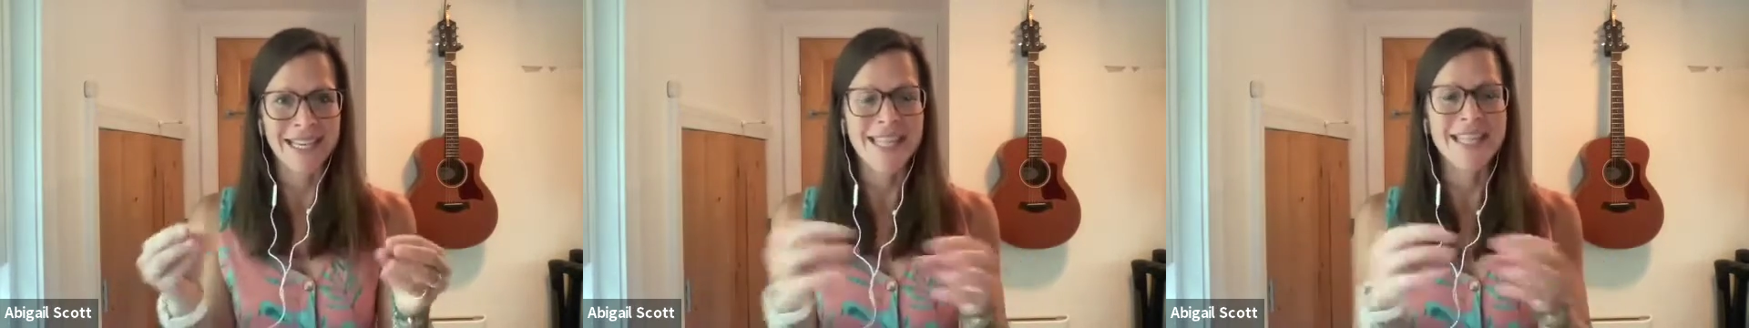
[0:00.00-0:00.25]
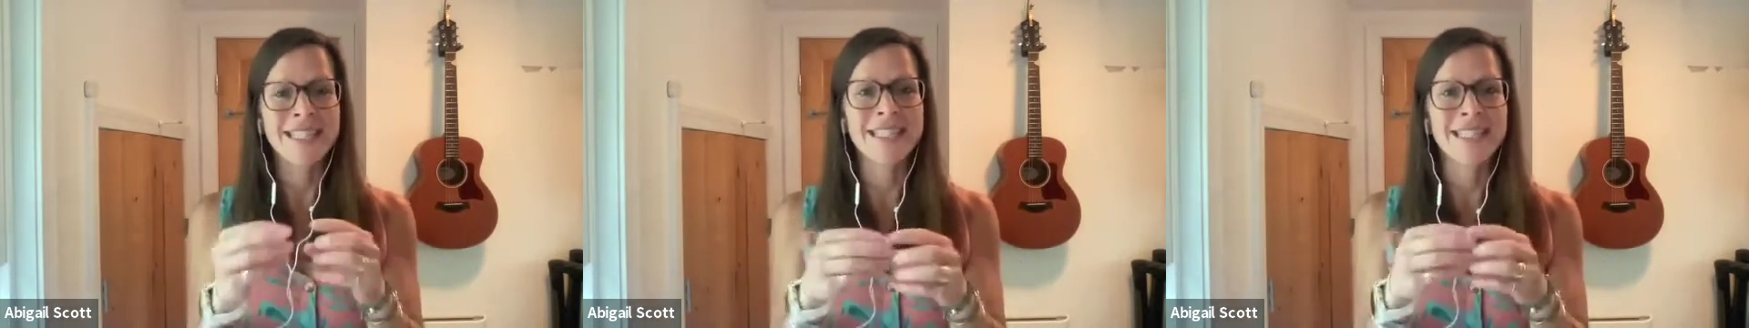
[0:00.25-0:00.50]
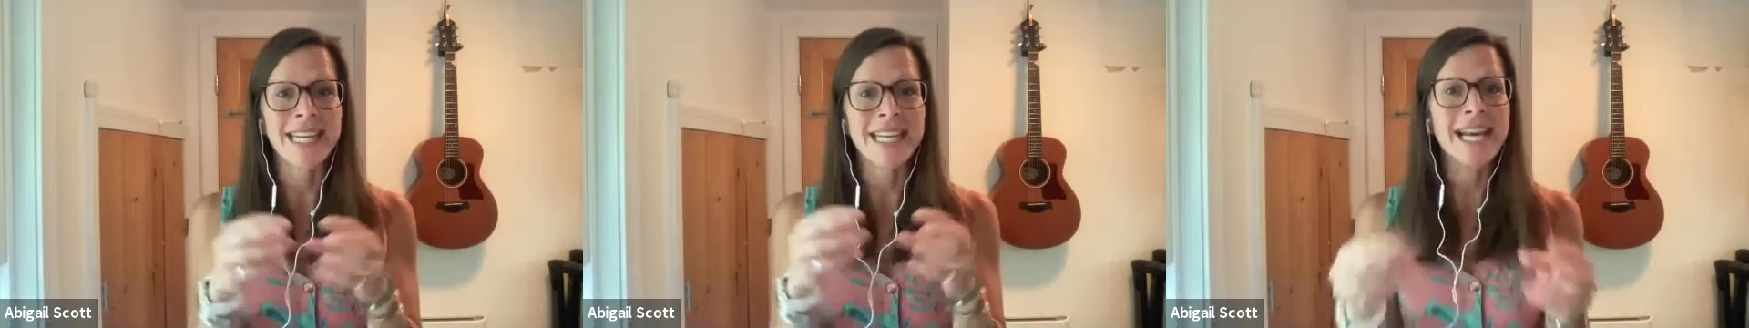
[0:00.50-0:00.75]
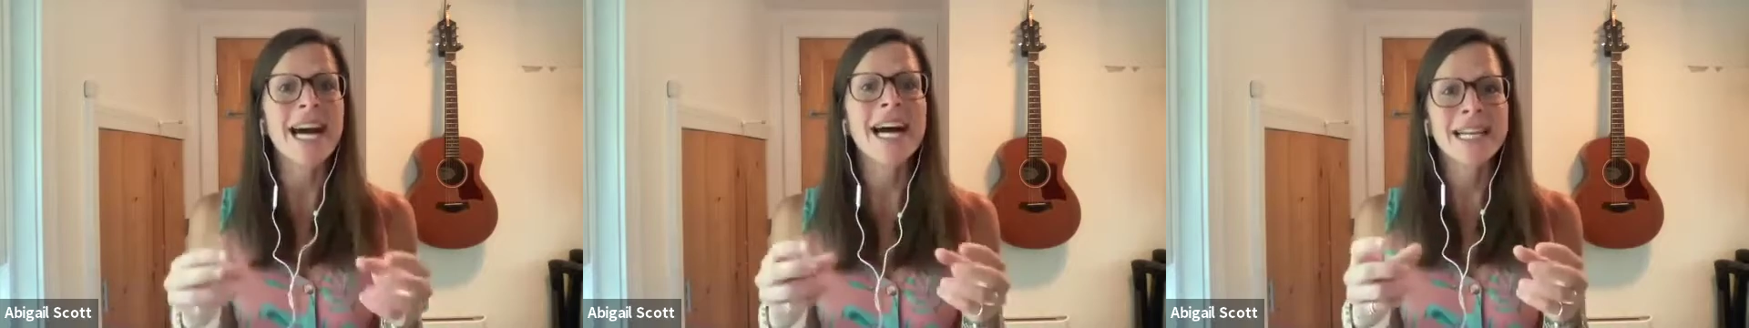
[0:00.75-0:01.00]
and this is a
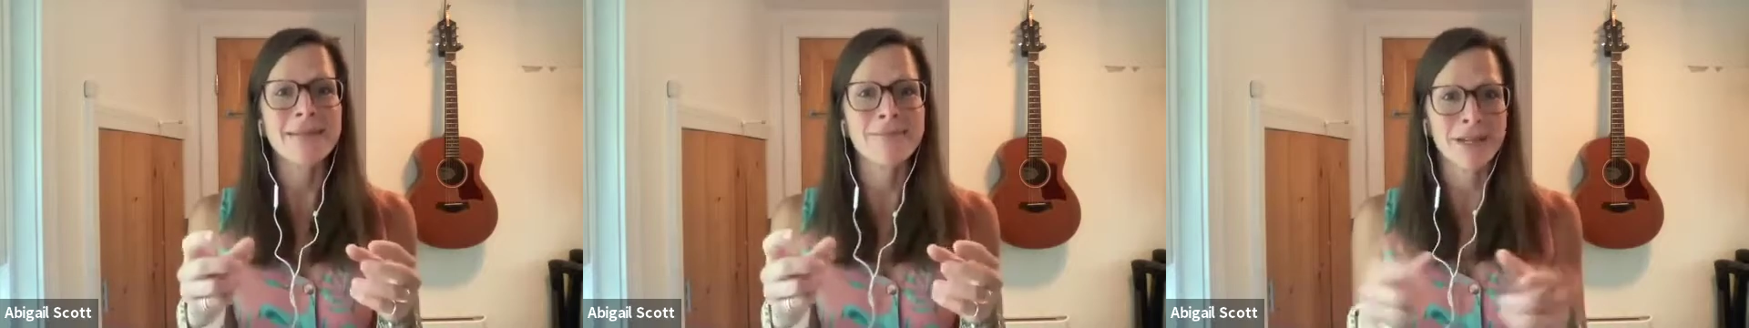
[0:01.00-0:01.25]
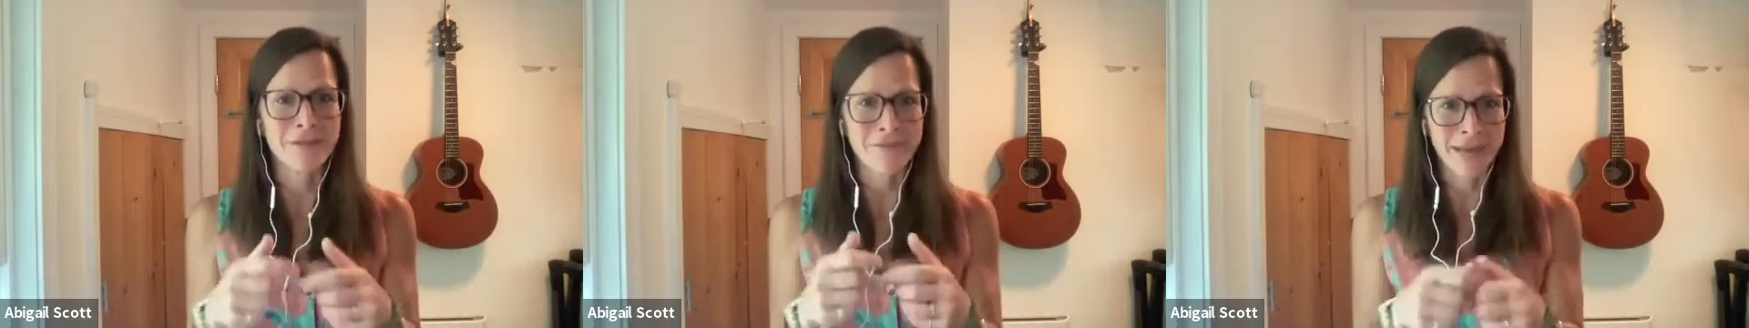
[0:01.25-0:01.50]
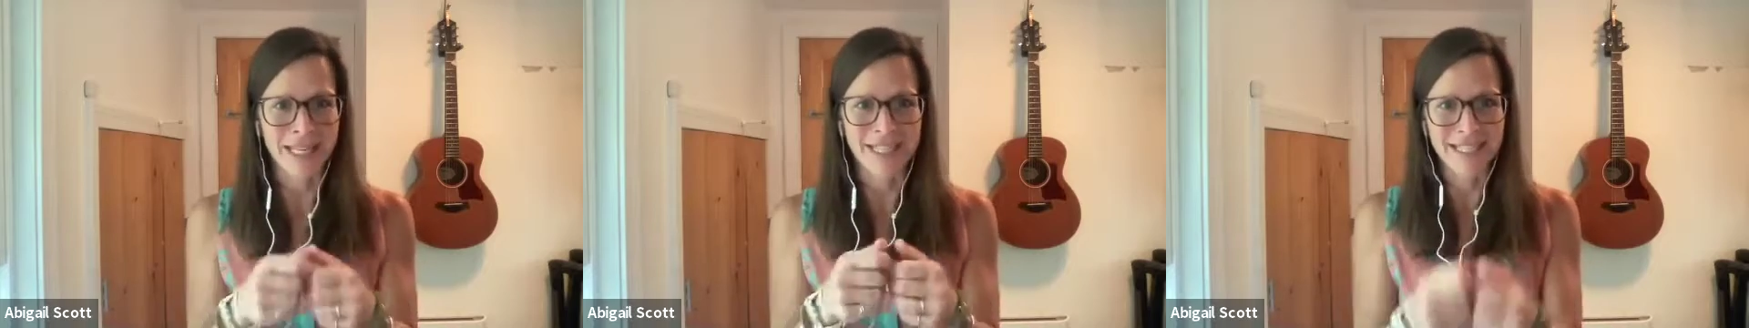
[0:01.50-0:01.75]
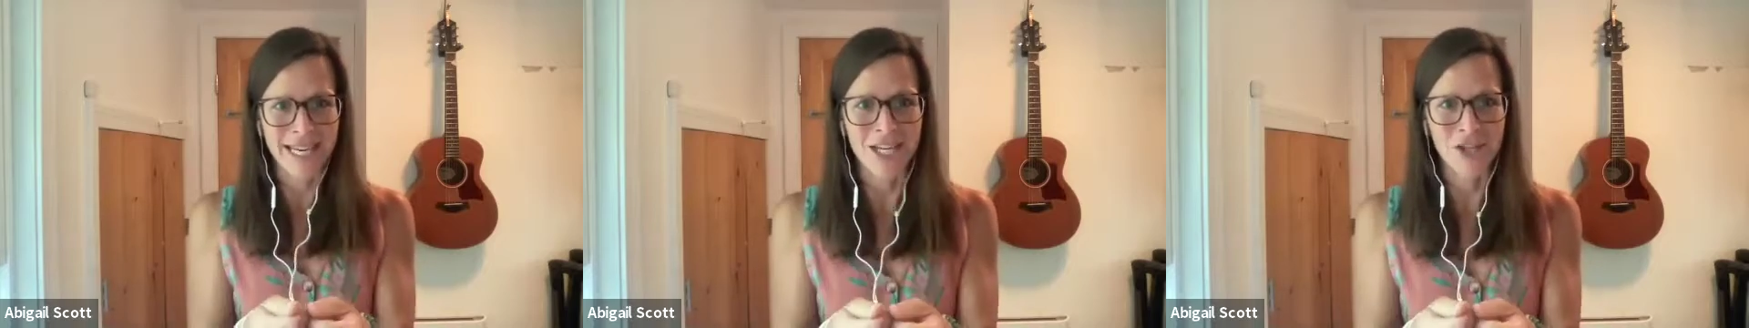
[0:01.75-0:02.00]
type of
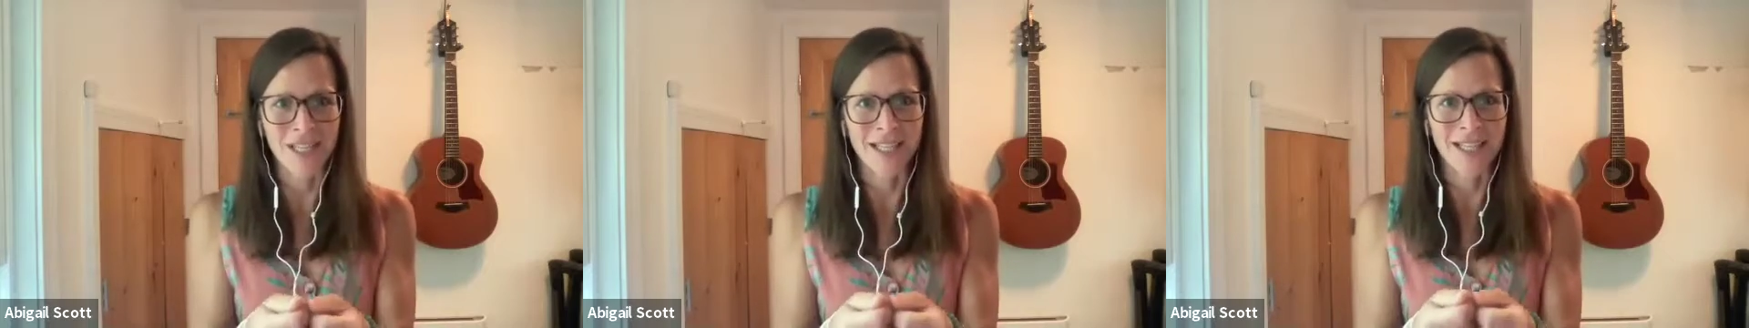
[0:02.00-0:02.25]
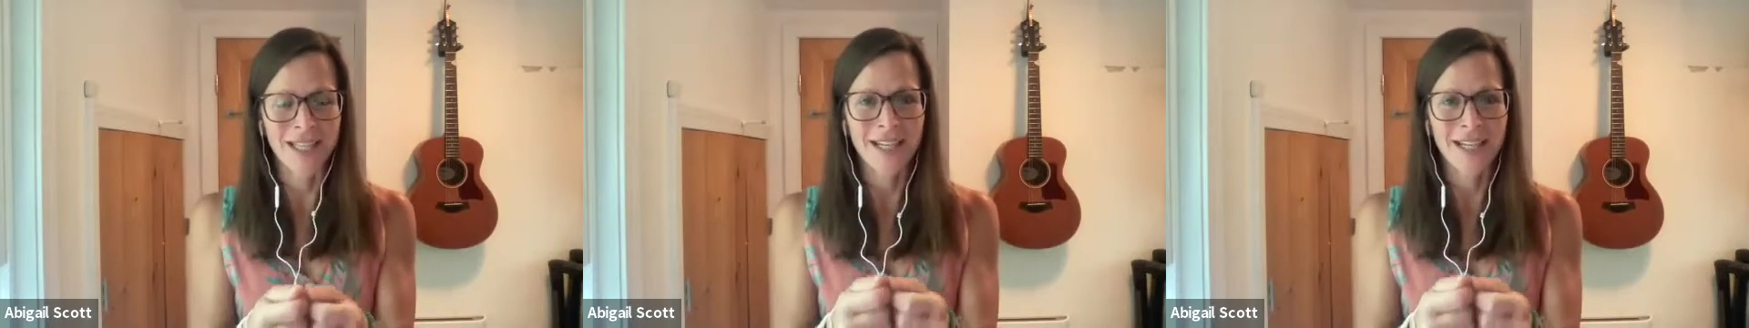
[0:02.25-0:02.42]
meditation.